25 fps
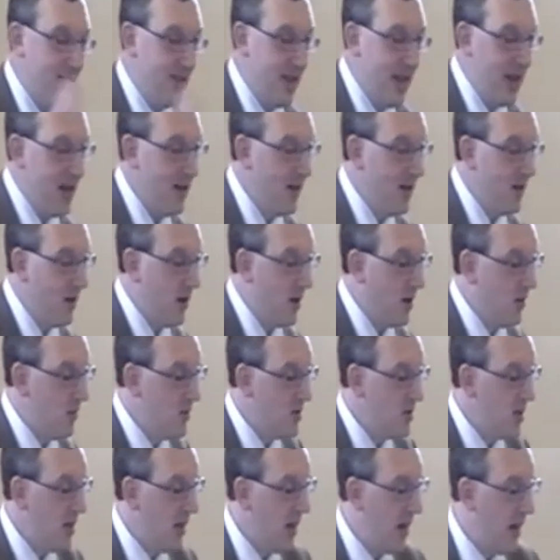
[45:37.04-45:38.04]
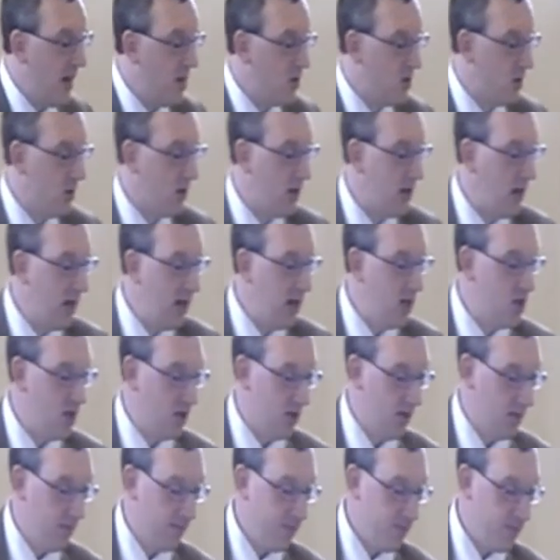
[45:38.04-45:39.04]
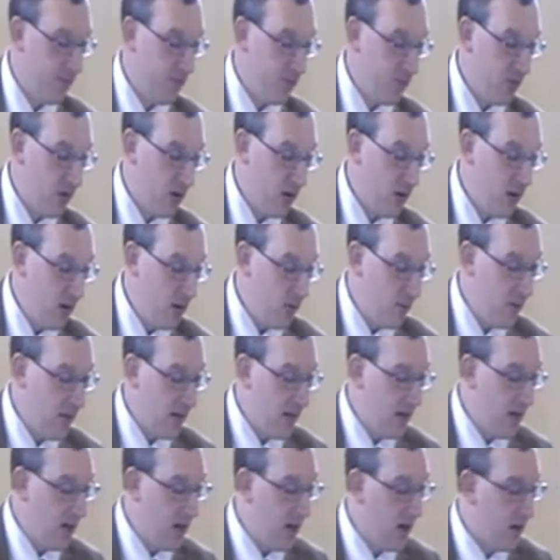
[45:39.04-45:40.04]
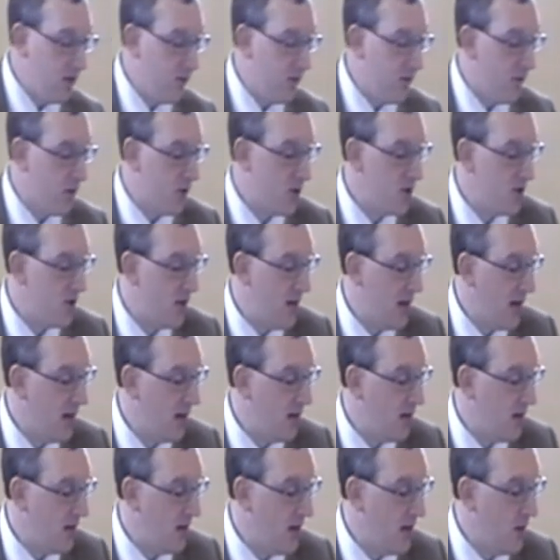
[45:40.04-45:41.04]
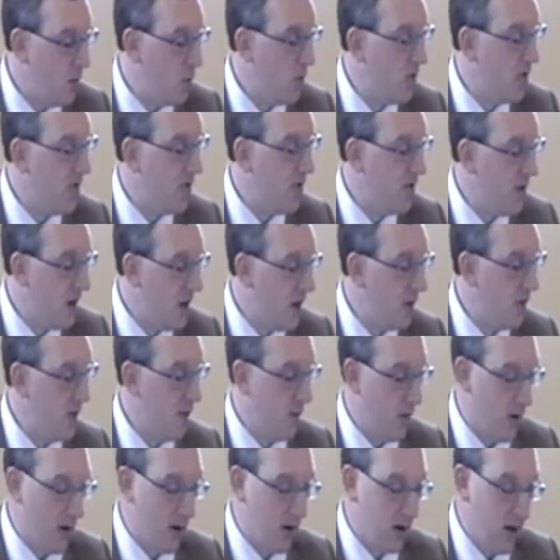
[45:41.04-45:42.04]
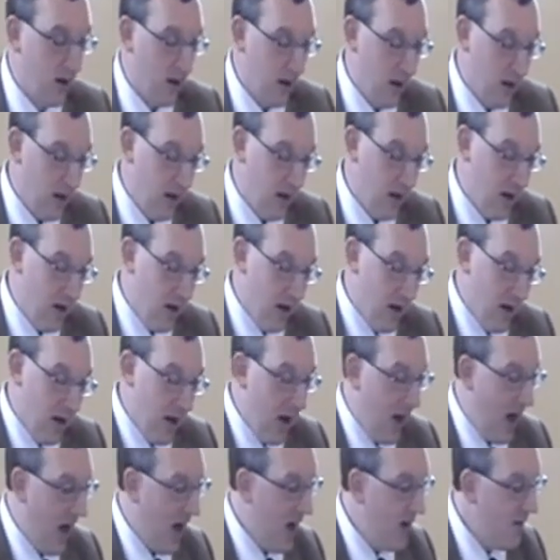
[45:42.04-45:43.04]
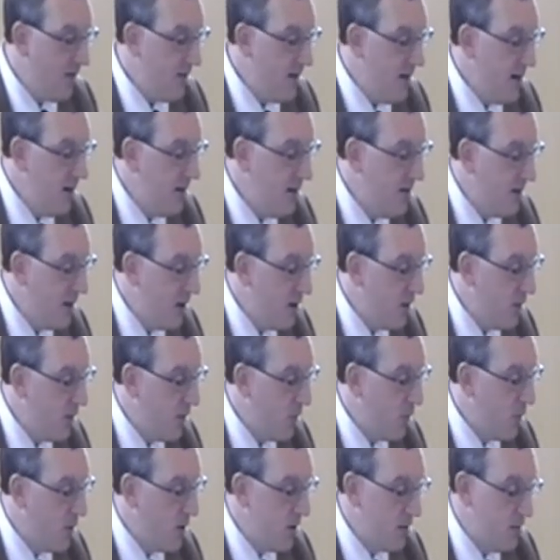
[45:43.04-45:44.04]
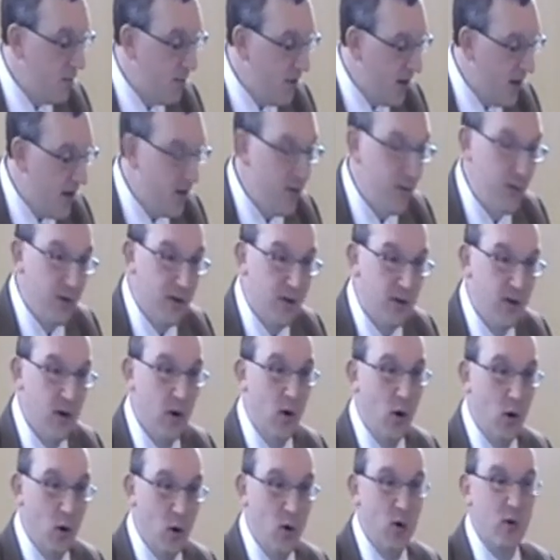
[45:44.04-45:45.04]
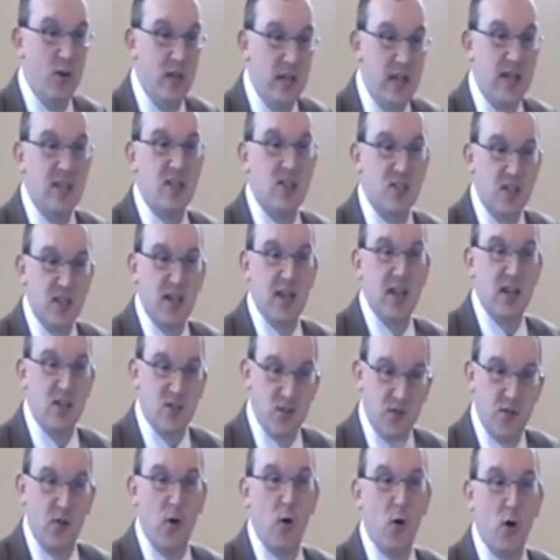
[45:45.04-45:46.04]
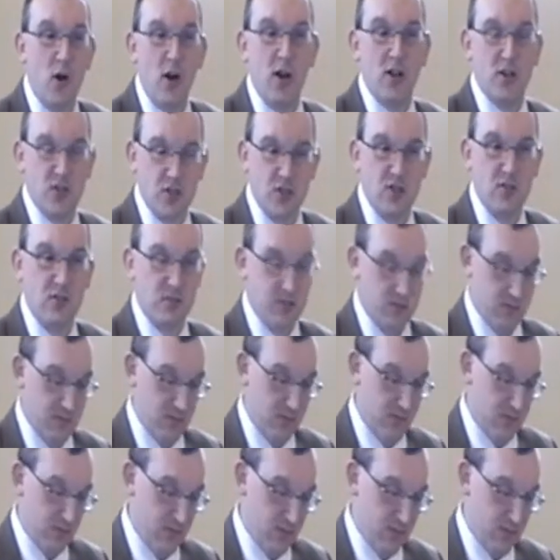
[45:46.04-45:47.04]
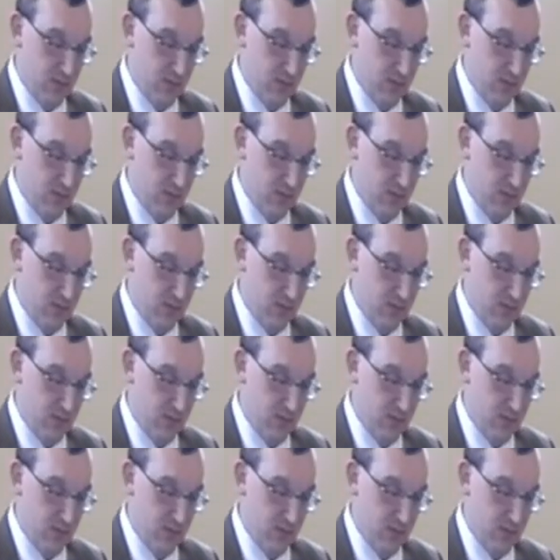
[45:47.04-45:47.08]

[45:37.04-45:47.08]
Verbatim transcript: Then comes the exhortation, beginning in verse 19 with the therefore. Having therefore, brethren, all these things for us,